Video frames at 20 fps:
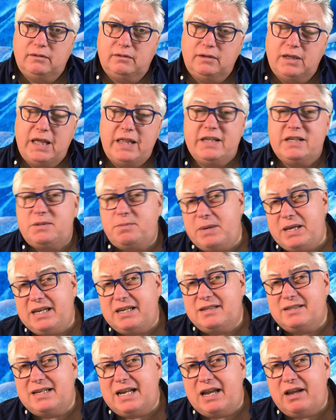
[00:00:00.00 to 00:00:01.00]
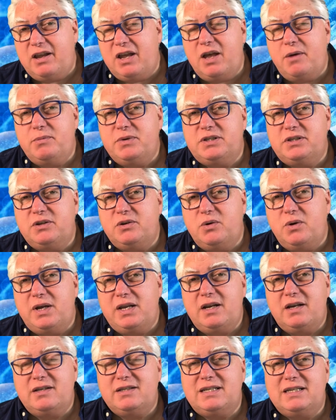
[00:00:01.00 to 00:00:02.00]
And the speakers now come with some quite
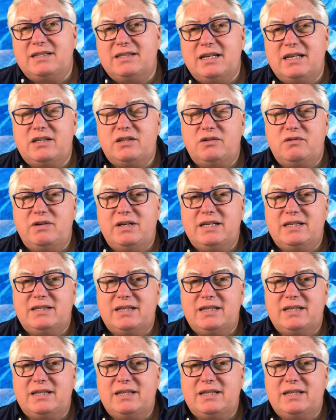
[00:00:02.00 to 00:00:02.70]
nice accessories.